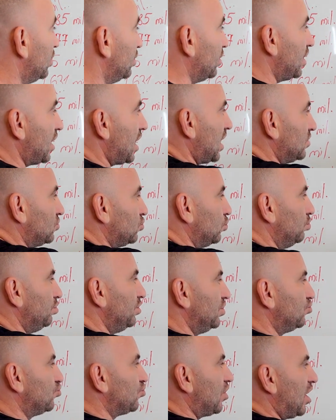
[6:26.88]
there has to
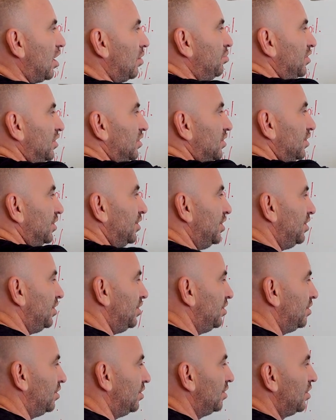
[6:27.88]
be drop either
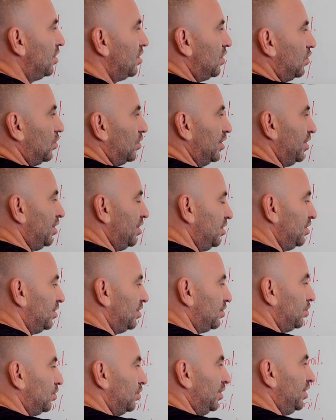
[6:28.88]
here or
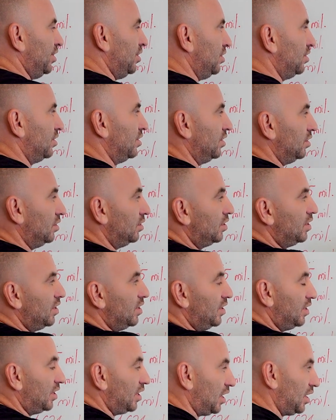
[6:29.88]
here or here,
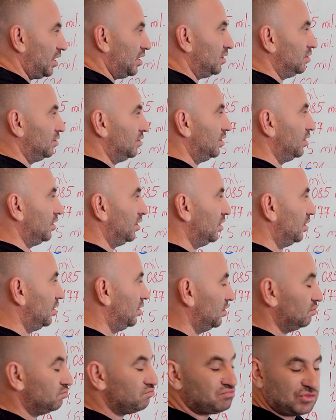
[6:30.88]
and
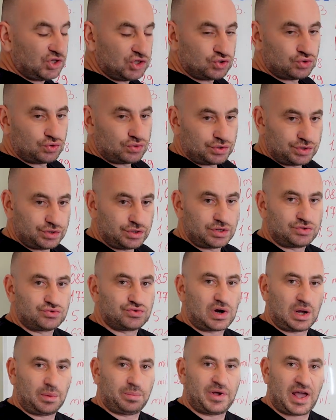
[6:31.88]
the sooner the
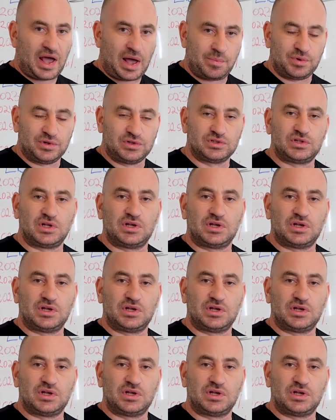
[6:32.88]
drop happens,